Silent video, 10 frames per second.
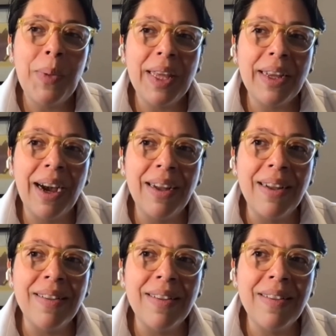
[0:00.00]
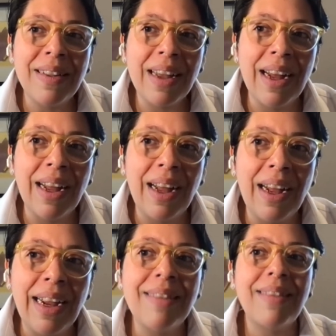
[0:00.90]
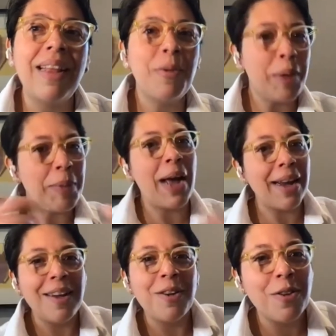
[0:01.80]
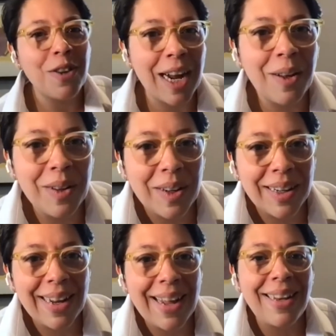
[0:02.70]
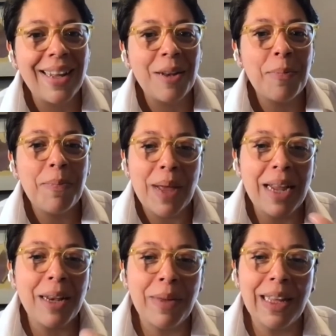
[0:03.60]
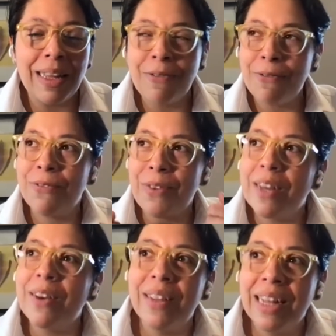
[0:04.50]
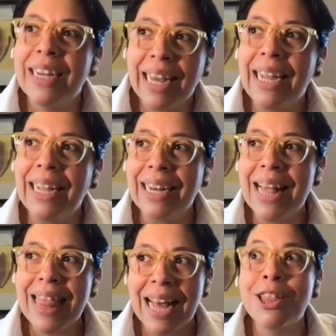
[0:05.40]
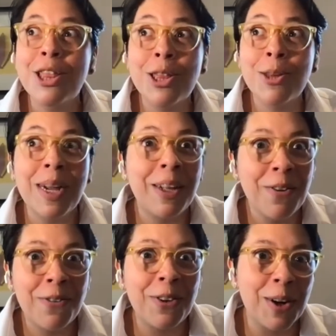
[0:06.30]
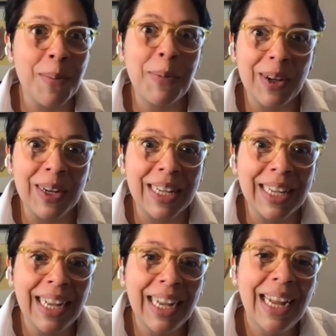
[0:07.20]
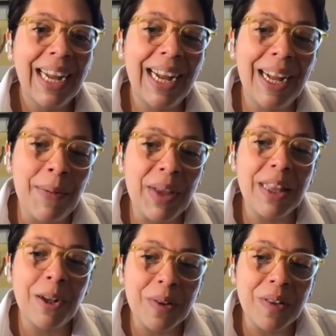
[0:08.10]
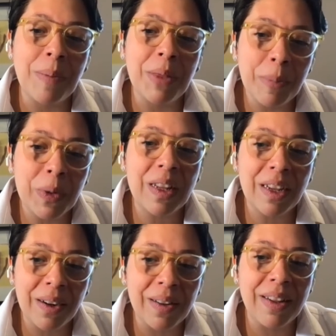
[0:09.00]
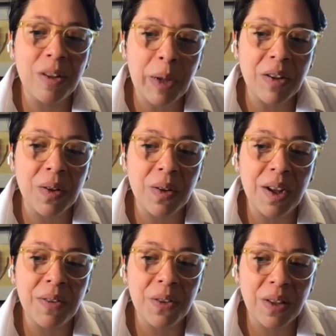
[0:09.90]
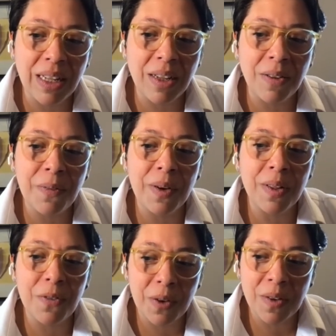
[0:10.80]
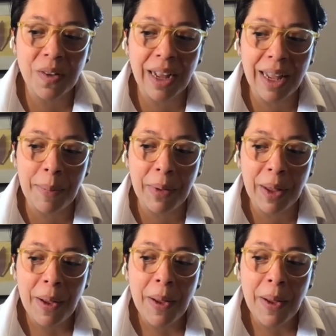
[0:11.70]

because uh, it sent me back into childhood and it made me feel again that thrill for a book um, and there was something particularly special of seeing for the first time